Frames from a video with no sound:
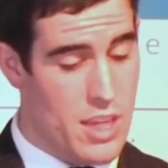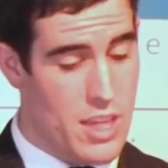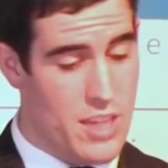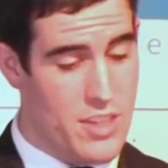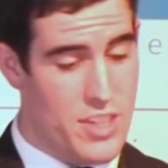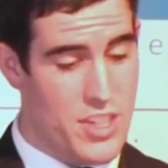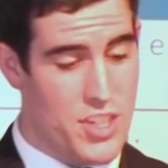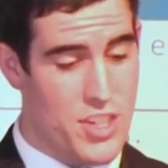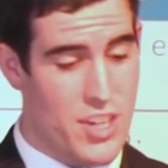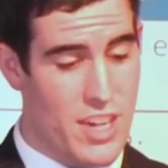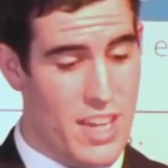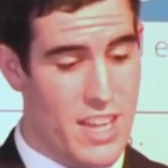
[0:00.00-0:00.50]

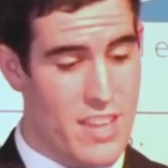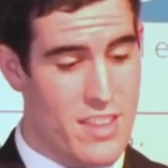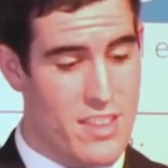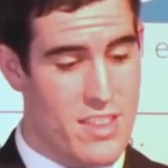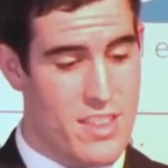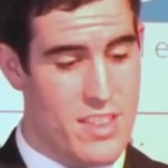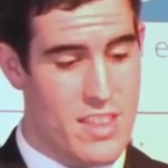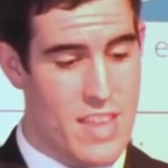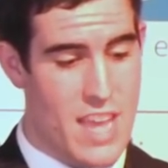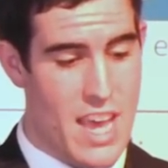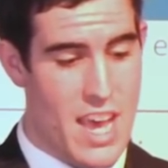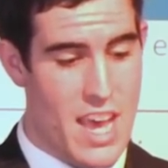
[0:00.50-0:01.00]
Additionally,
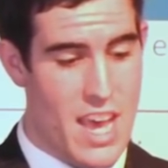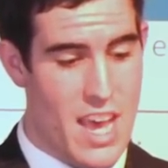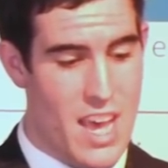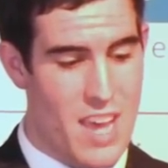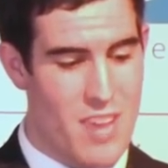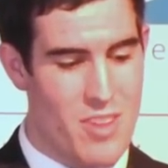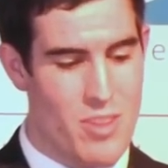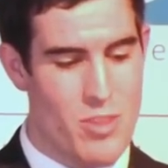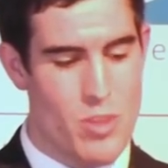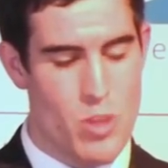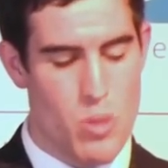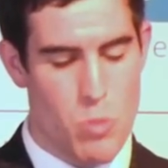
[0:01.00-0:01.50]

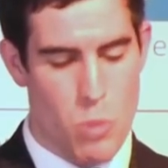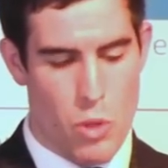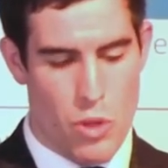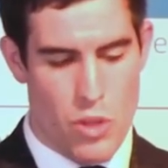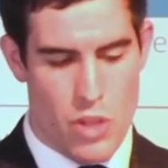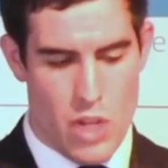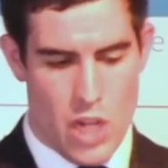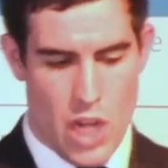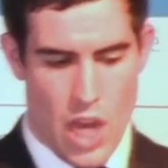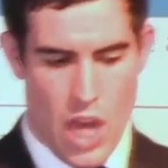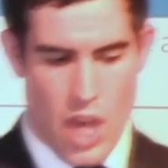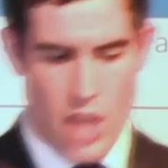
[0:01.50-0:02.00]
one of
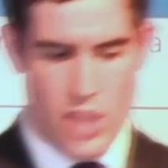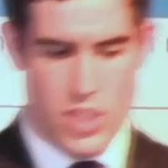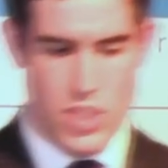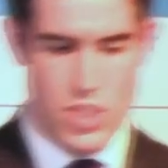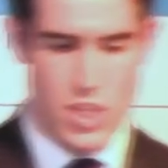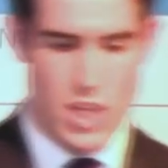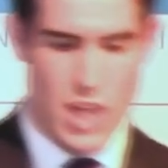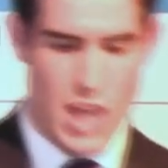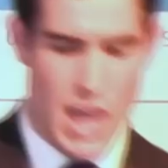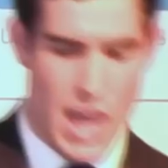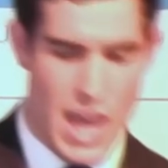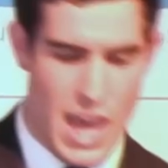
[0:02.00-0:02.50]
the
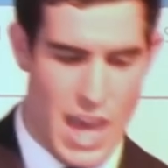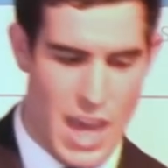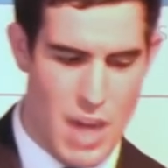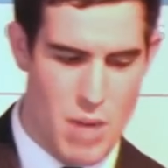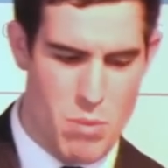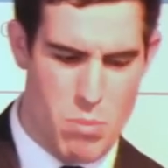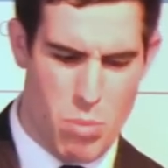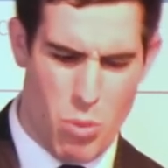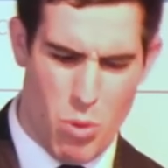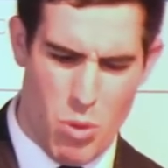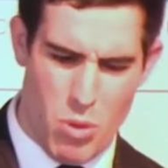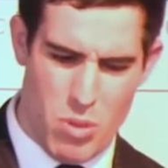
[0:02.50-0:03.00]
large and
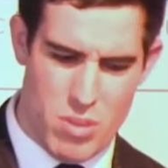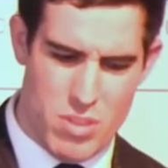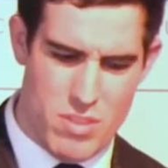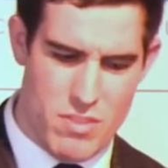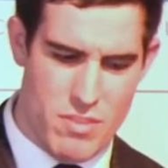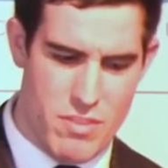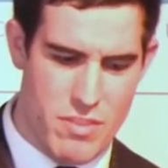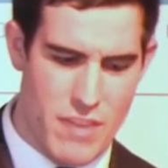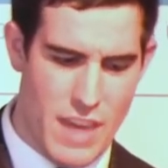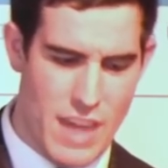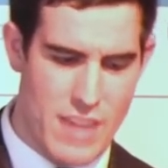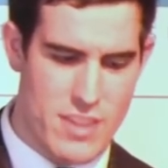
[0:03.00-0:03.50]

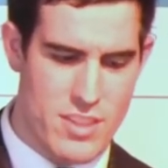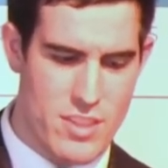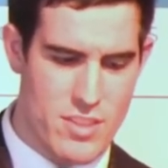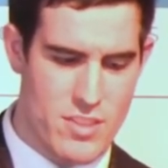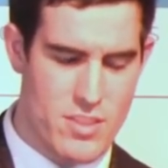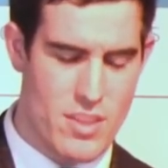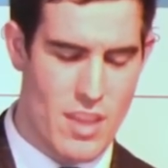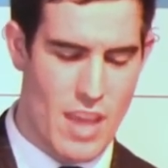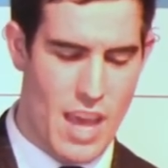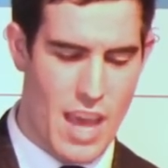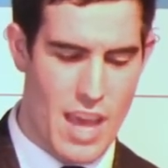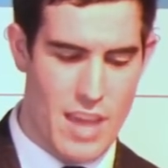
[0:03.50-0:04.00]
important
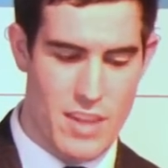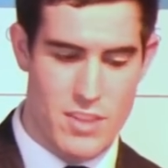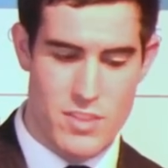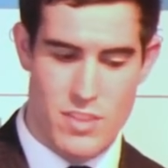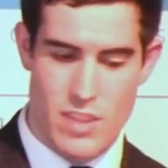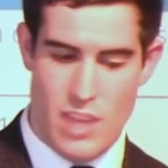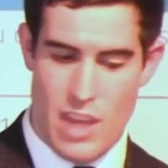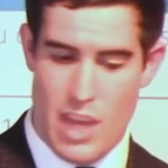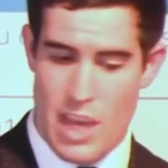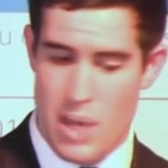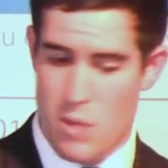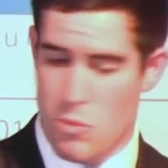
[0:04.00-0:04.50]
factors
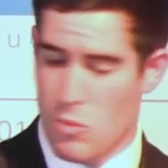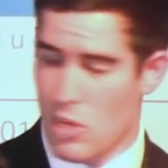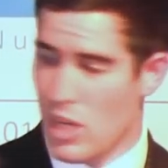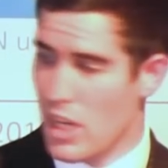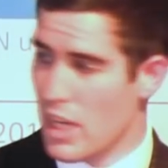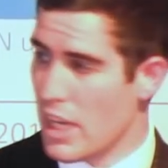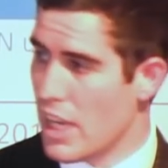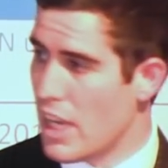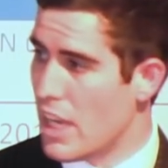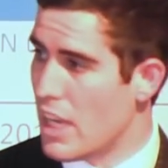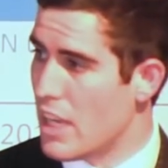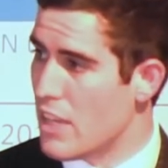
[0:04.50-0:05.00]
at
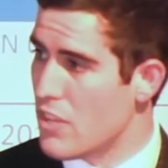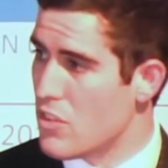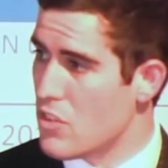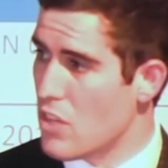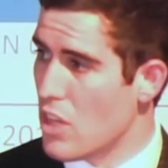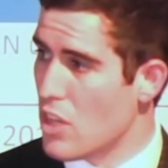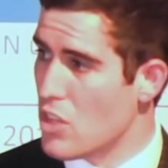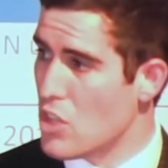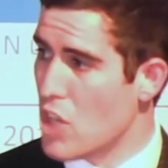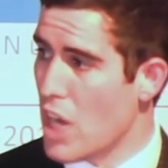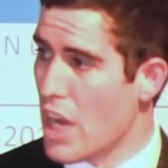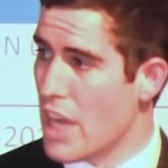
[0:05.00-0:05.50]
work here is
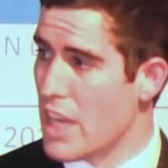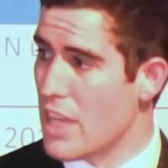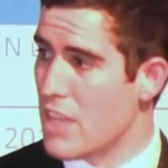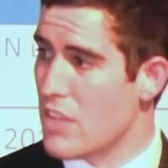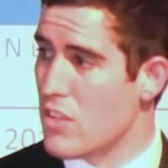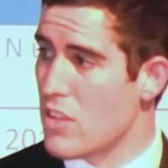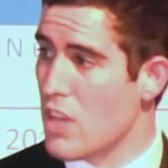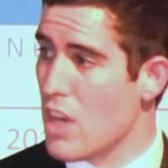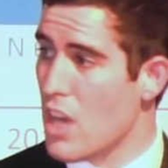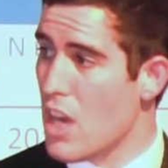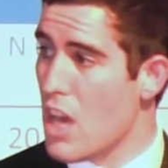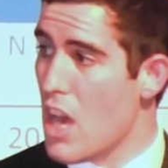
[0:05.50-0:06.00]

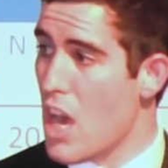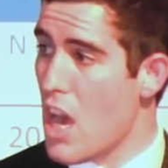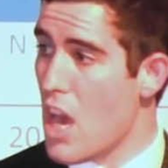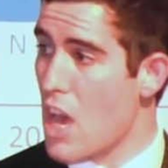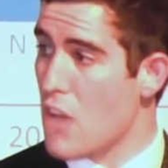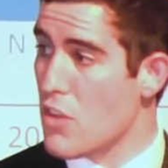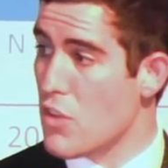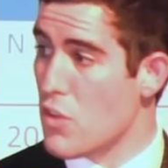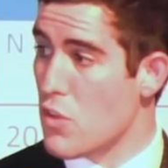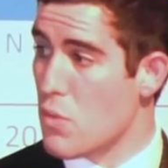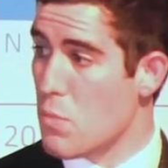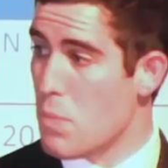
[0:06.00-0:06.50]
Chinese
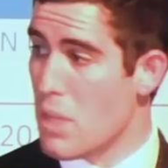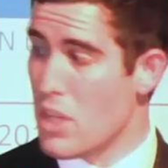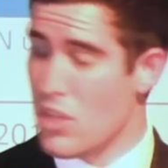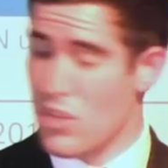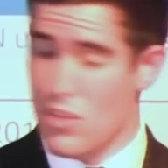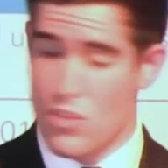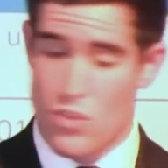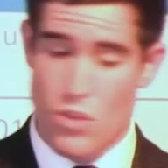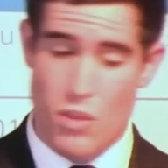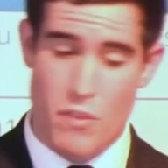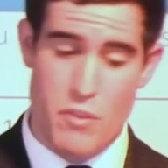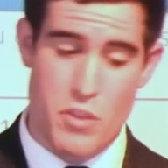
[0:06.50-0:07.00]

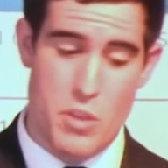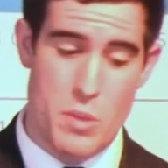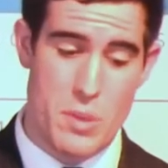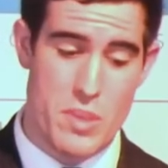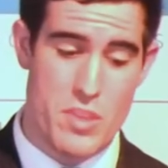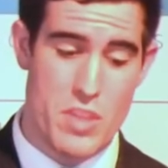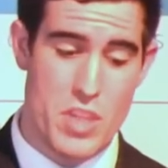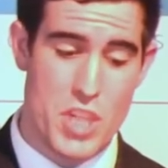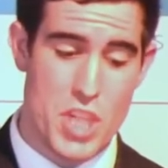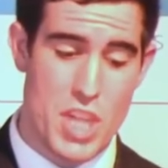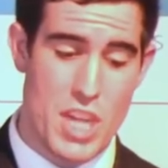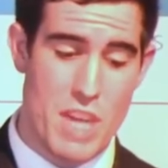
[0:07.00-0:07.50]
suspicions of
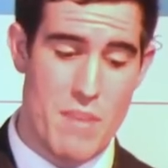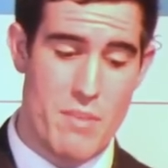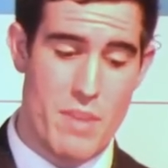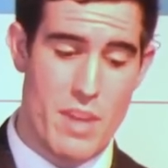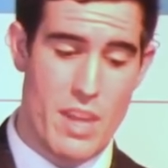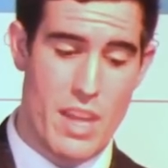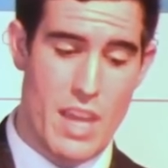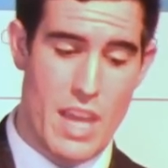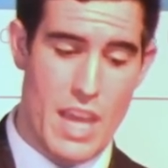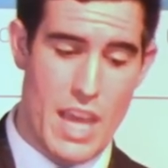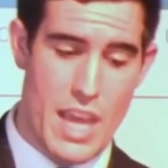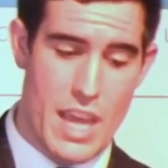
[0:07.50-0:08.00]
US
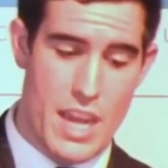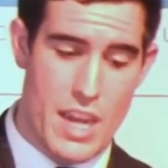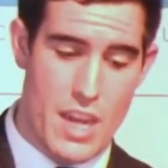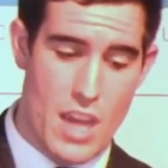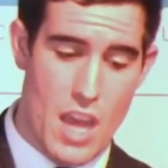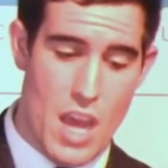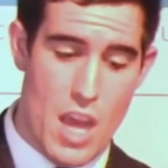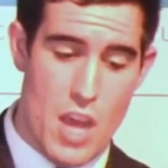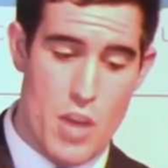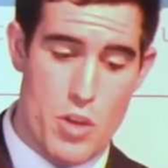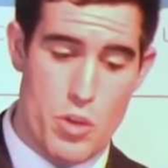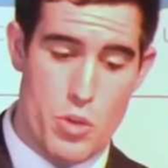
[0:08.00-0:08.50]
hegemony in
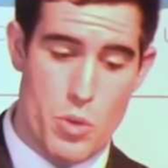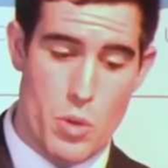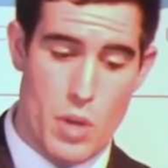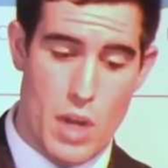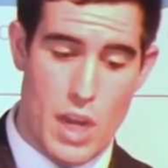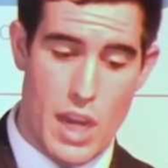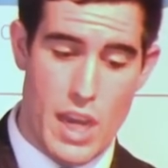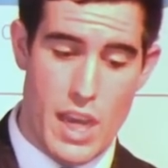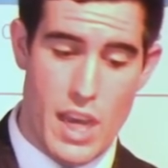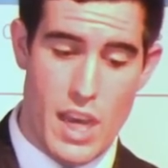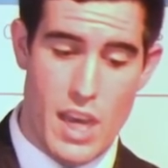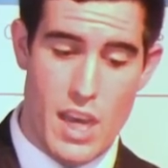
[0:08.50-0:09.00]

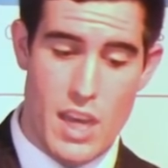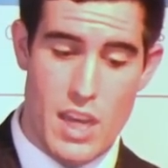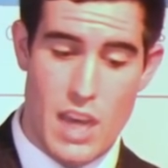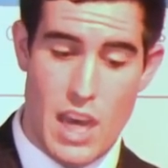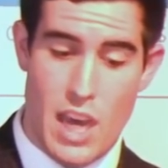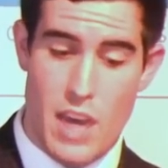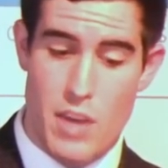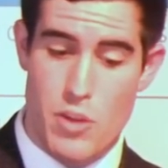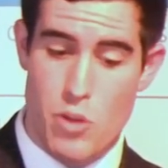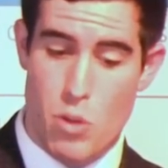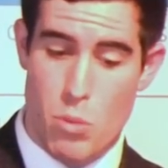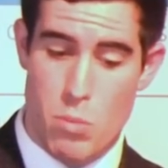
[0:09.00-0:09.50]
nuclear
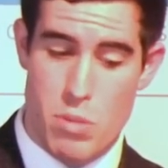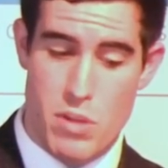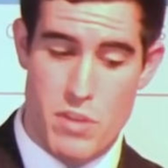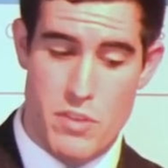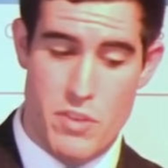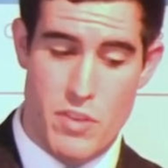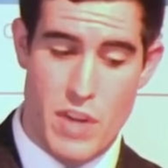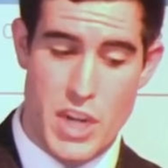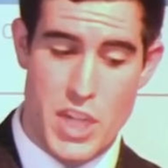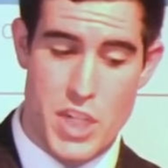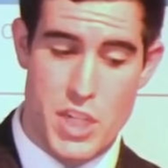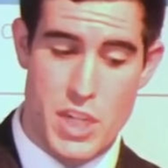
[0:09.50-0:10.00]

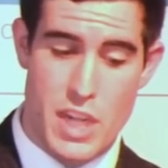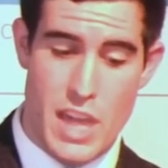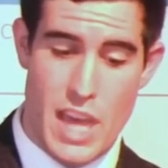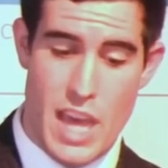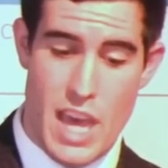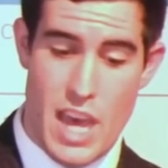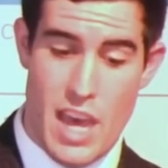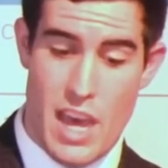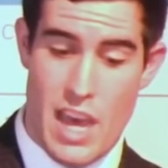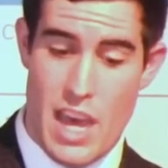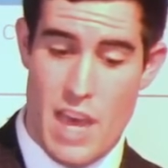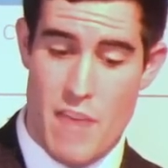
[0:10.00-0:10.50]
non-proliferation
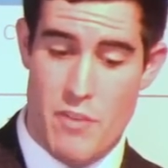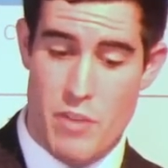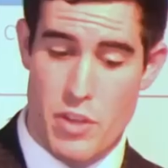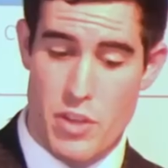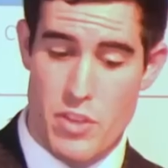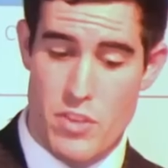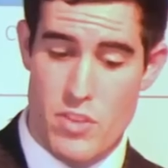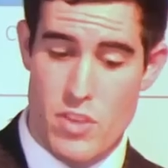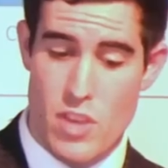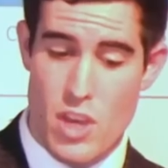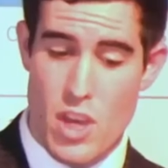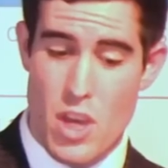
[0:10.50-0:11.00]

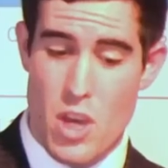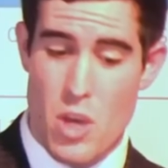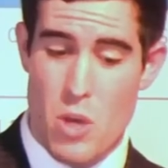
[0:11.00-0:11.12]
efforts,